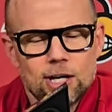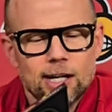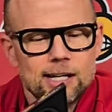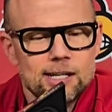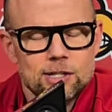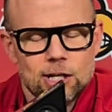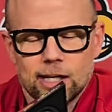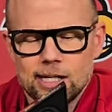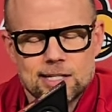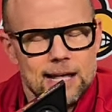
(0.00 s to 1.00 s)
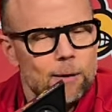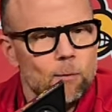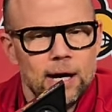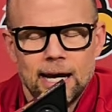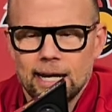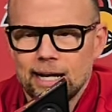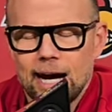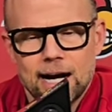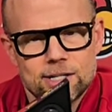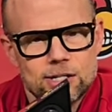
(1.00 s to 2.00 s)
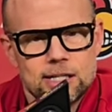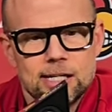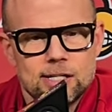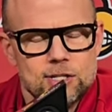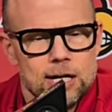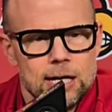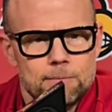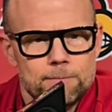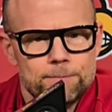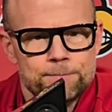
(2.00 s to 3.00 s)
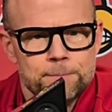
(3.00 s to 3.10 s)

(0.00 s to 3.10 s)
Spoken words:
Chucky's that way. Gosh, he's a